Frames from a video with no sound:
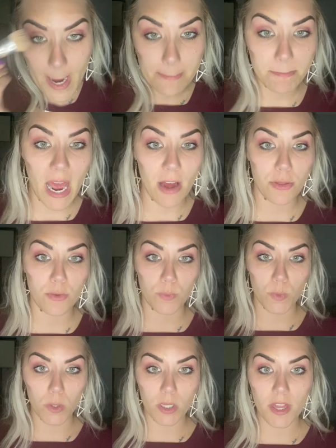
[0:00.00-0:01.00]
Now, the
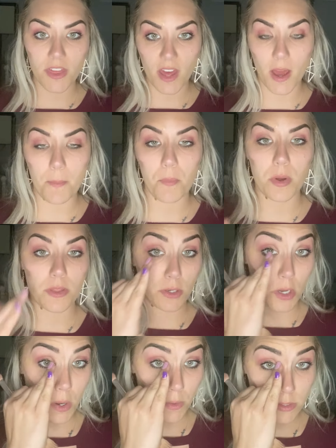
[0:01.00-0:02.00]
rule of thumb with
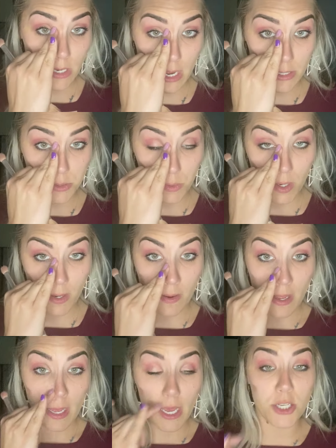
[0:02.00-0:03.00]
nose contour
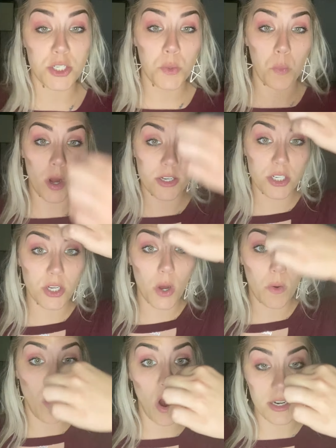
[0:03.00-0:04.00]
is you want to
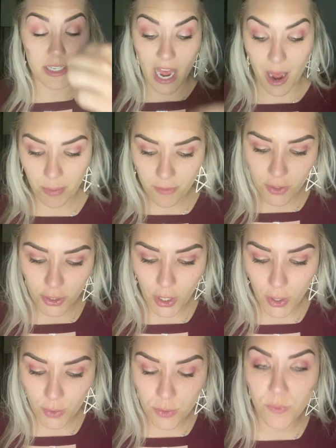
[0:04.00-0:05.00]
go on top of your
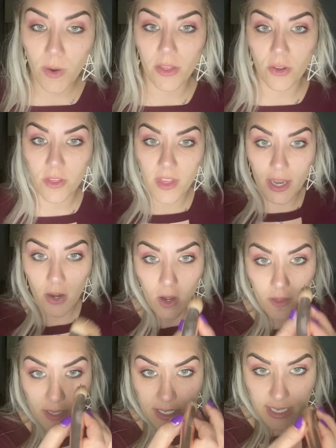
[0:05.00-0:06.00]
nose rather than
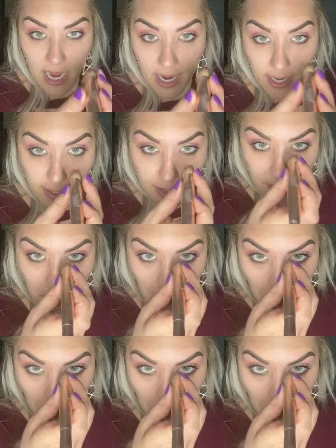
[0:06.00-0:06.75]
on the sides.